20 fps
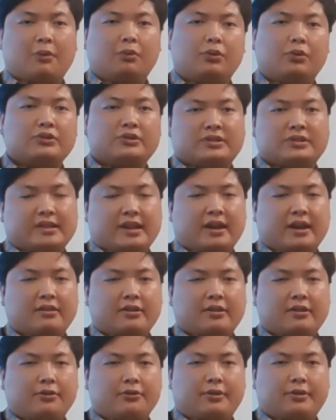I will
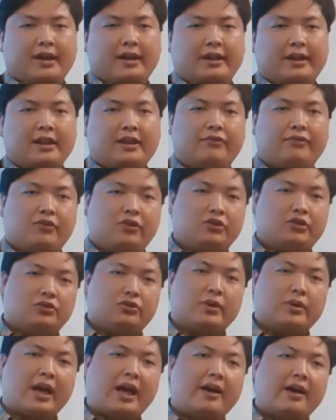say though that if
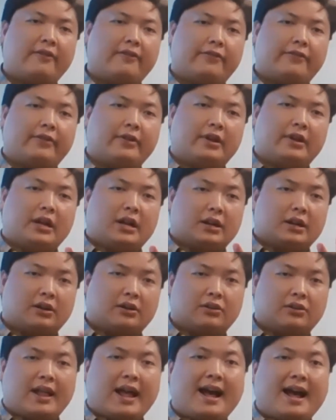you do have
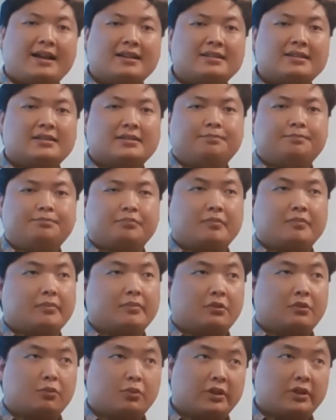glass,
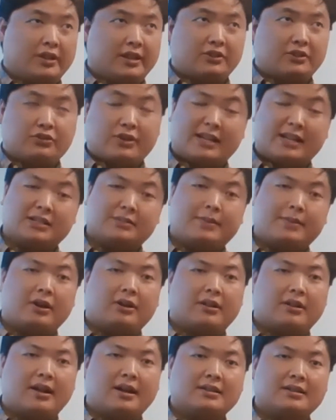really like
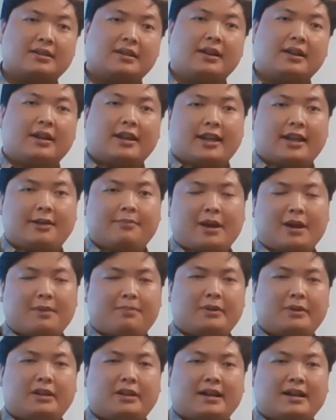transparent glass, it
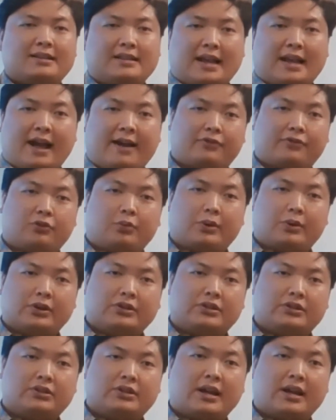might be nice
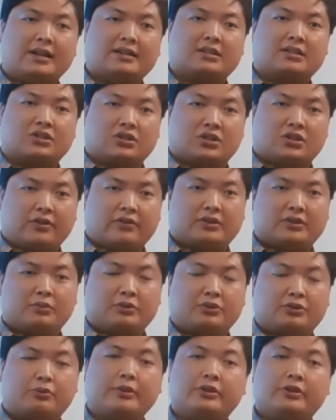afterwards as a
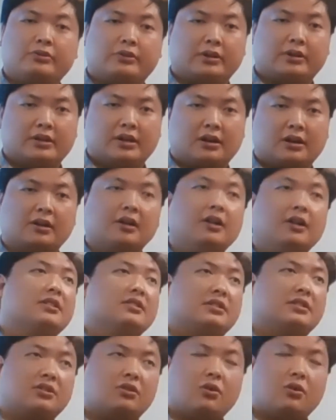service, which we do
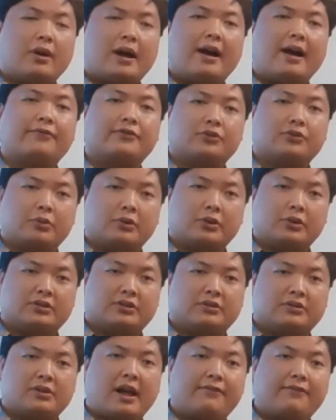conduct, to go
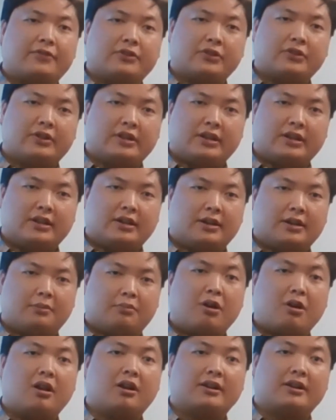afterwards after the
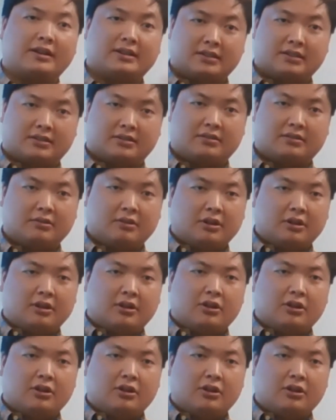product has